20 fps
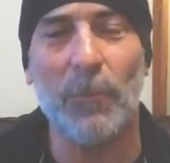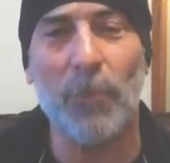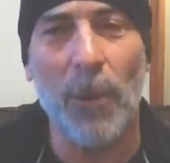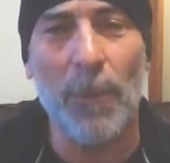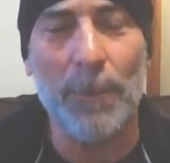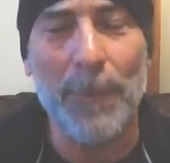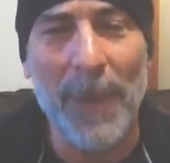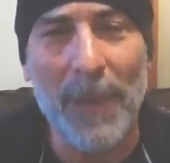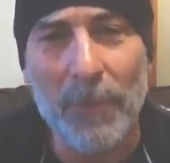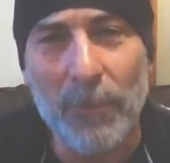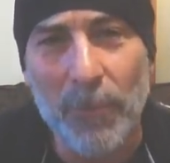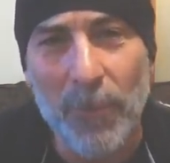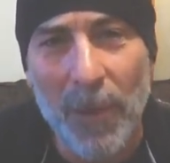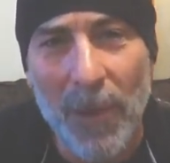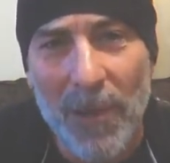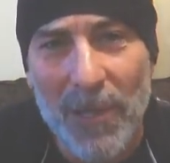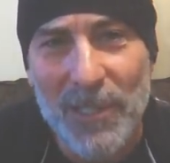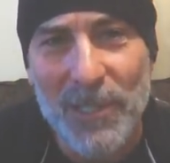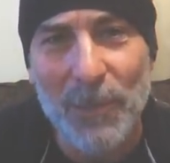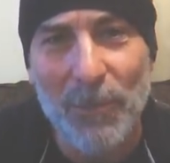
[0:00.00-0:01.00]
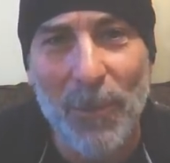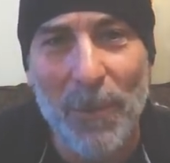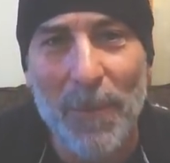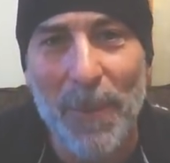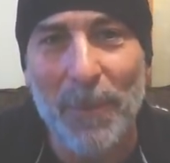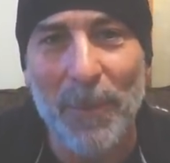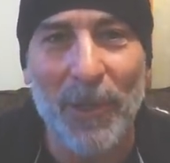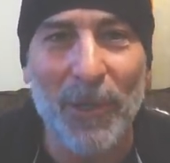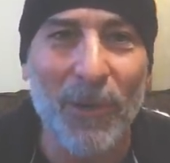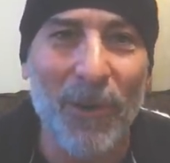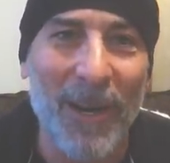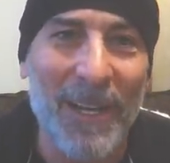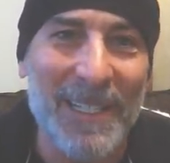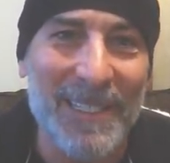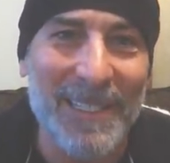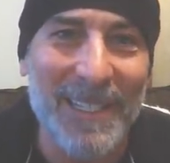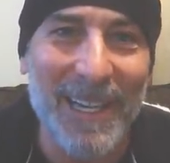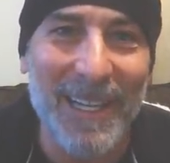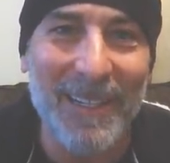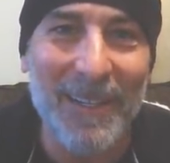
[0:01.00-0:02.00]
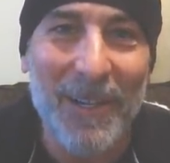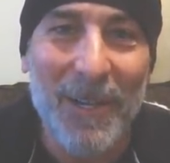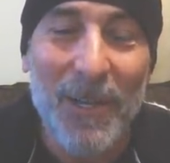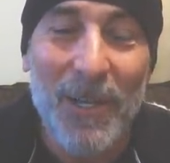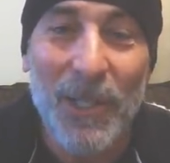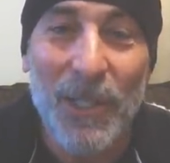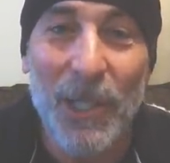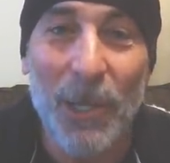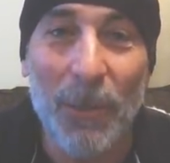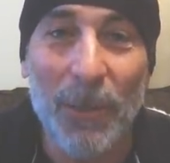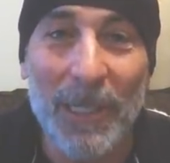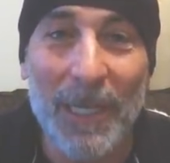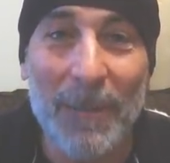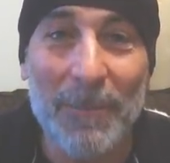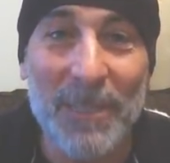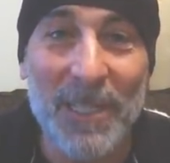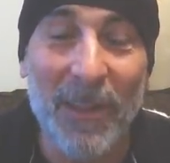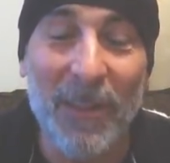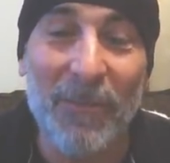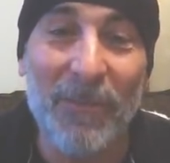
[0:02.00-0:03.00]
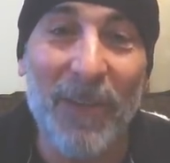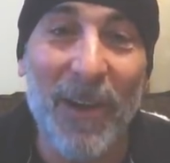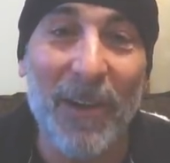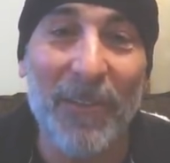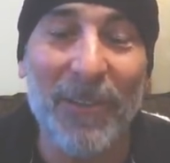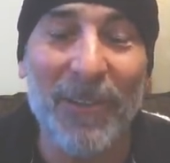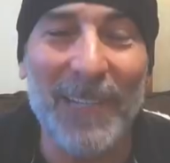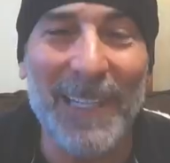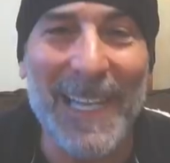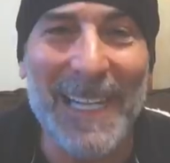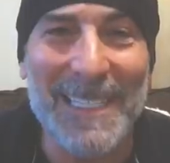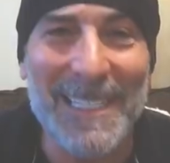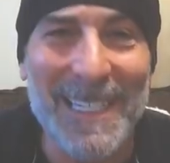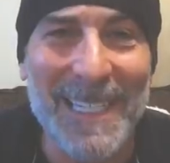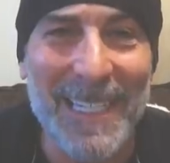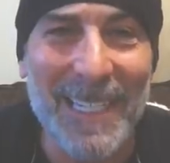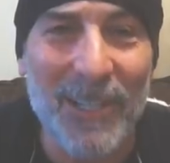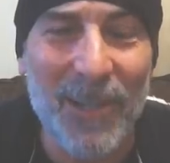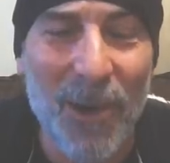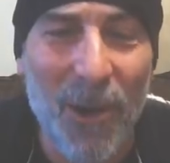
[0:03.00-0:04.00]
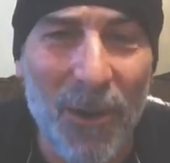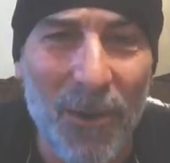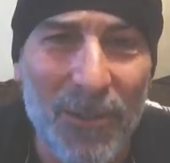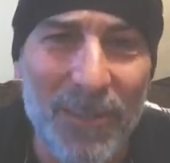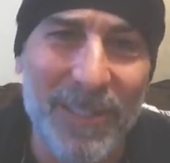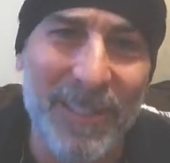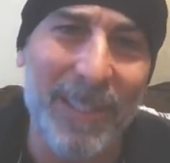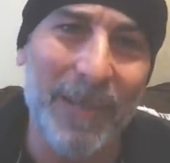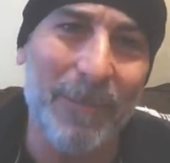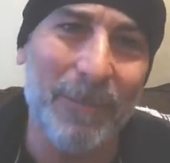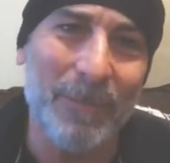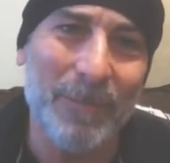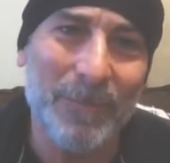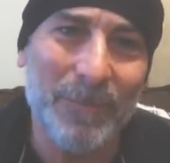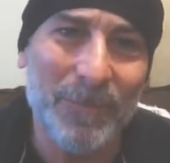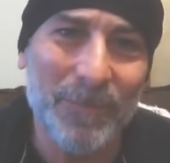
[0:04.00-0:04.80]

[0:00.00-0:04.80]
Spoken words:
But also remember, Christ said, no one comes to the Father lest he calls them.